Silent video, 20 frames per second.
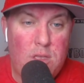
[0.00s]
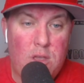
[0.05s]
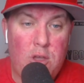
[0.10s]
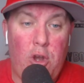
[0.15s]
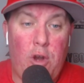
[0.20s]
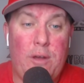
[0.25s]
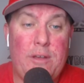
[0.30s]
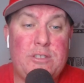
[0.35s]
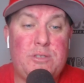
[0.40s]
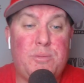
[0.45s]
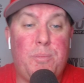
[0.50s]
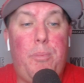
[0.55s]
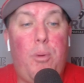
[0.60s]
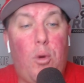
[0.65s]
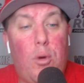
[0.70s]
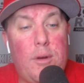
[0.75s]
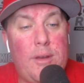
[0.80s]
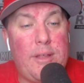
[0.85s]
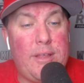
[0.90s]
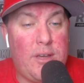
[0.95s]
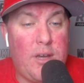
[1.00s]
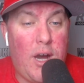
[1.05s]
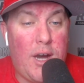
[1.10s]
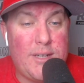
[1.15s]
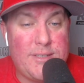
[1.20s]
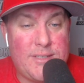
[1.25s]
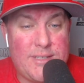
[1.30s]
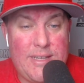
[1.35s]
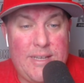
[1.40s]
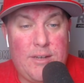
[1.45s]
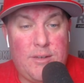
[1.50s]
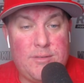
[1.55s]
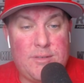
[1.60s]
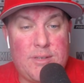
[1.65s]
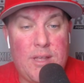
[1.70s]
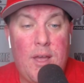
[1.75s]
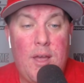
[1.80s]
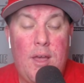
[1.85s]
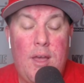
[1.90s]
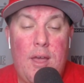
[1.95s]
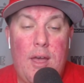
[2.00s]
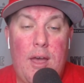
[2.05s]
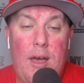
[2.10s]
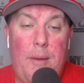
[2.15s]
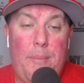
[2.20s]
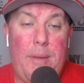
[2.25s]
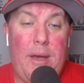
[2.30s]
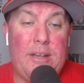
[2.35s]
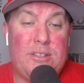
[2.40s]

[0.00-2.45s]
you know, he's born in Gosnells, um,